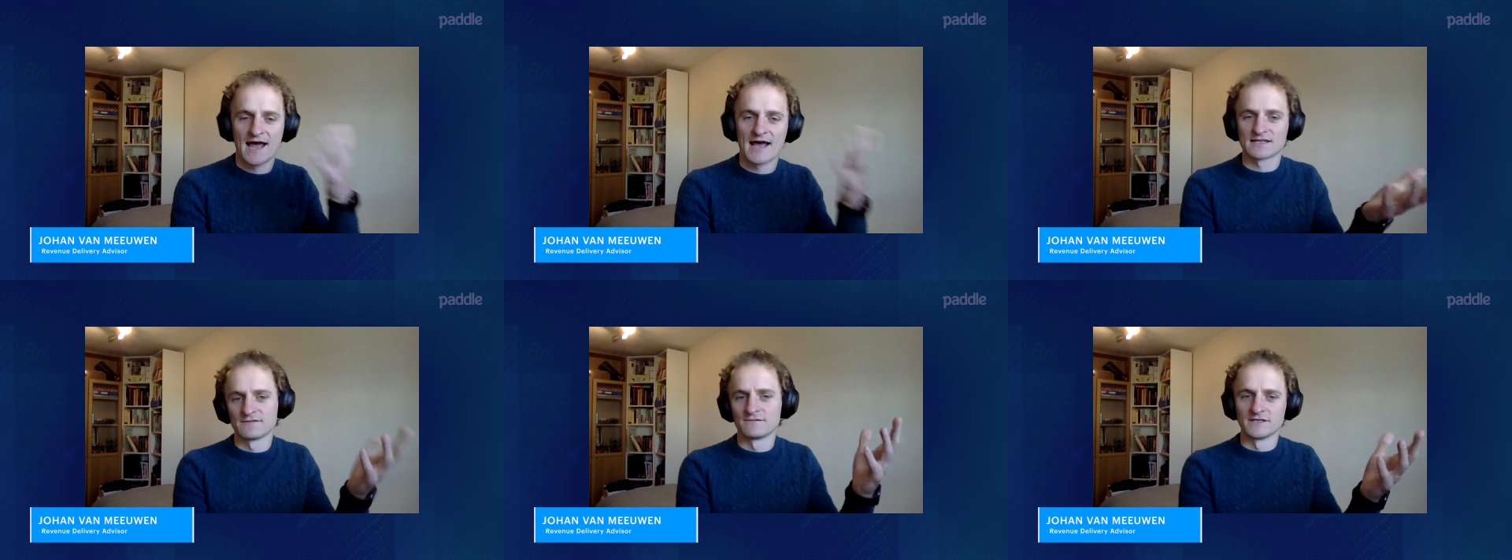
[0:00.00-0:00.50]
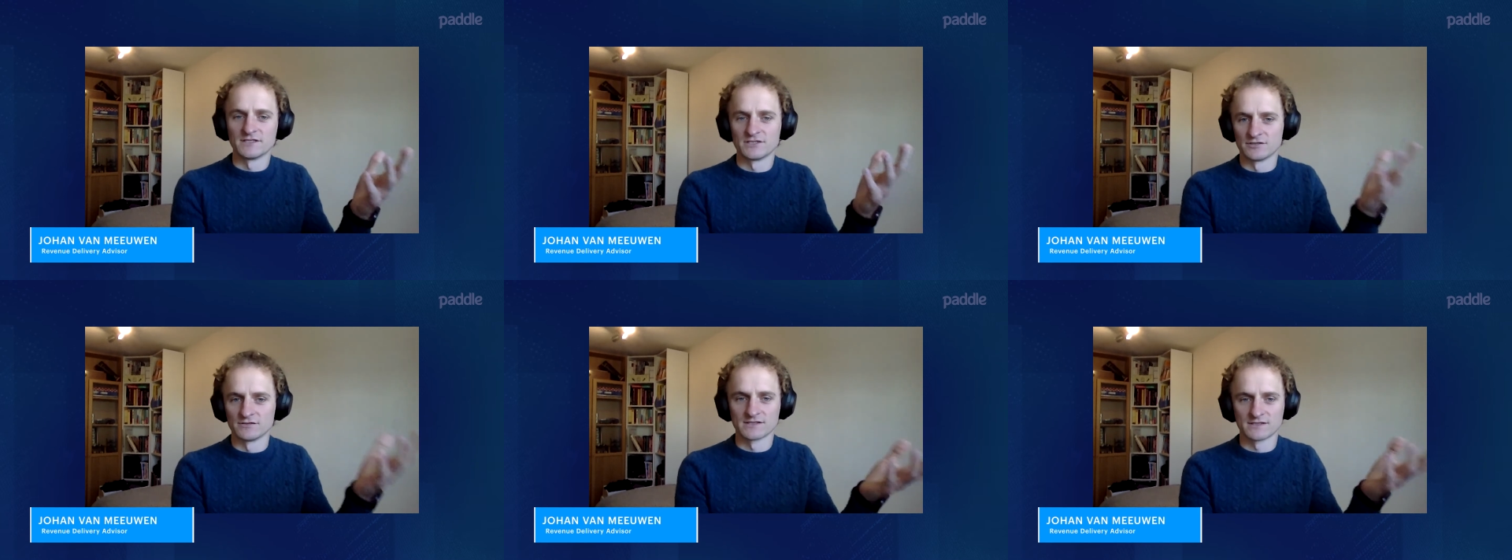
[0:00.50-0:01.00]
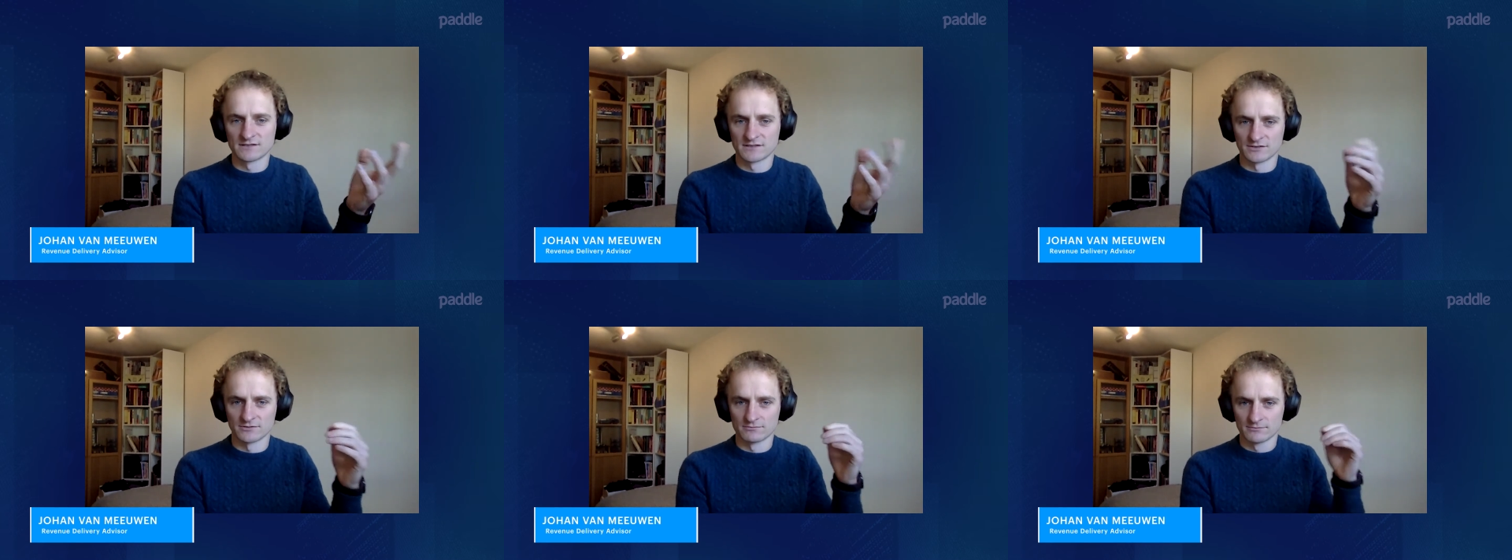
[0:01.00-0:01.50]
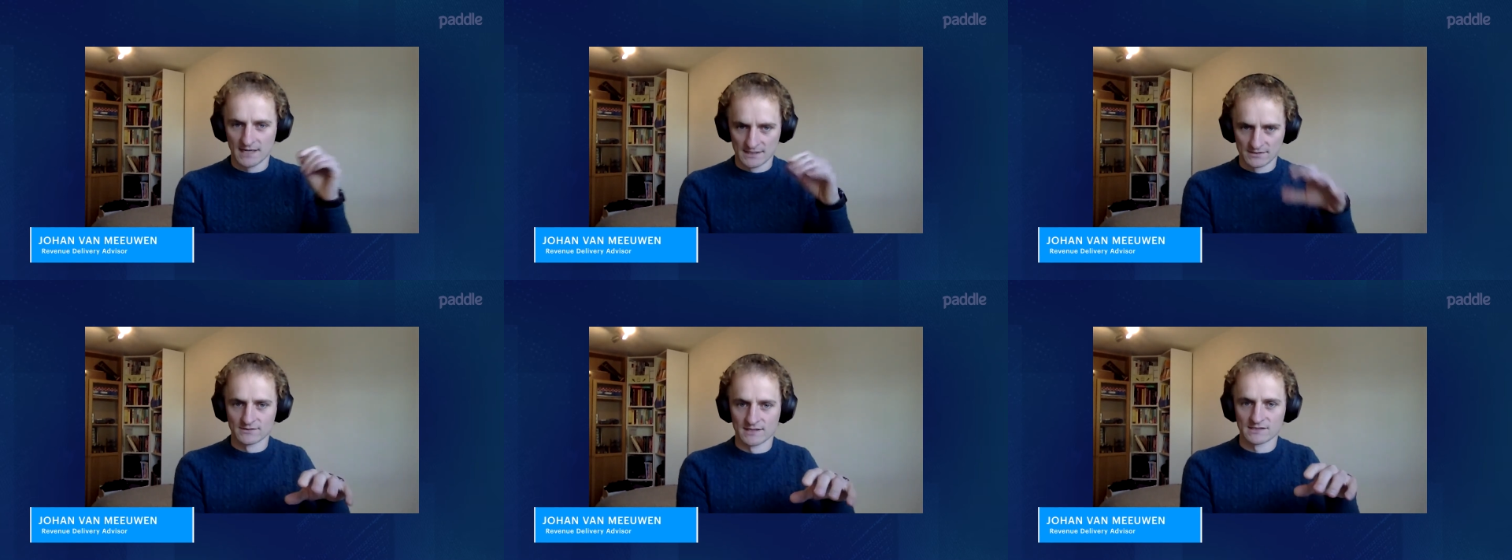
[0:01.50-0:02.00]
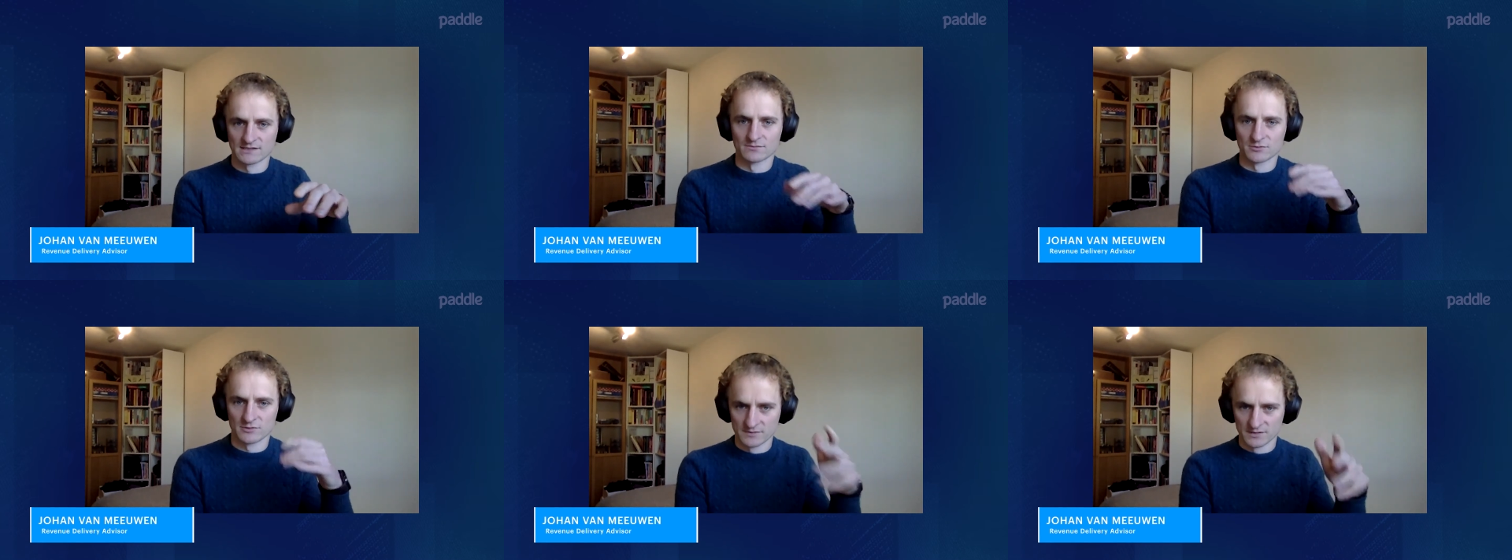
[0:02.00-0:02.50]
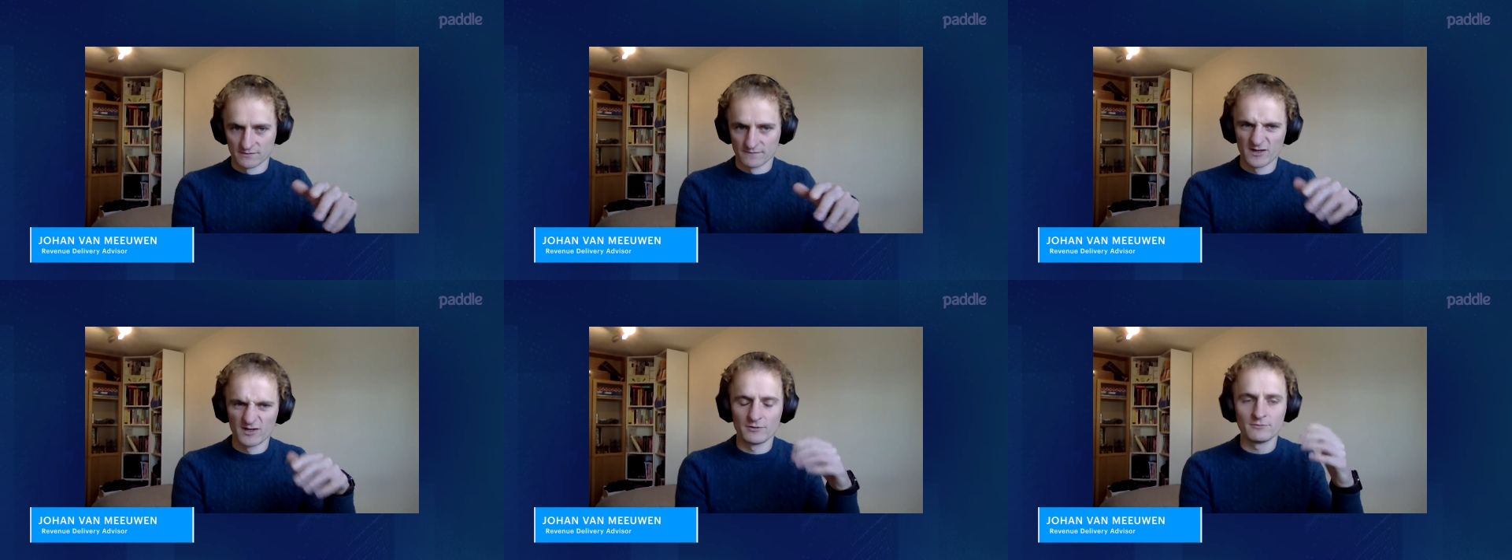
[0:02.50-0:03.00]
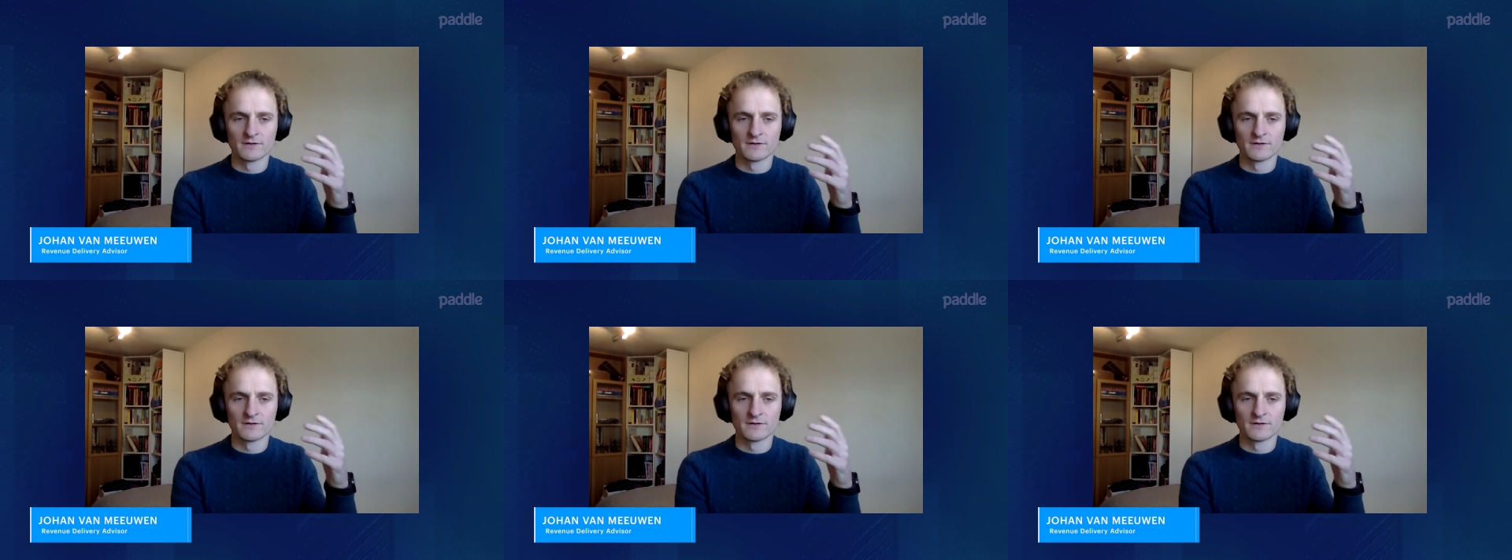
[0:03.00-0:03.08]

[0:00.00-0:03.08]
actively choosing to cancel their subscriptions with you.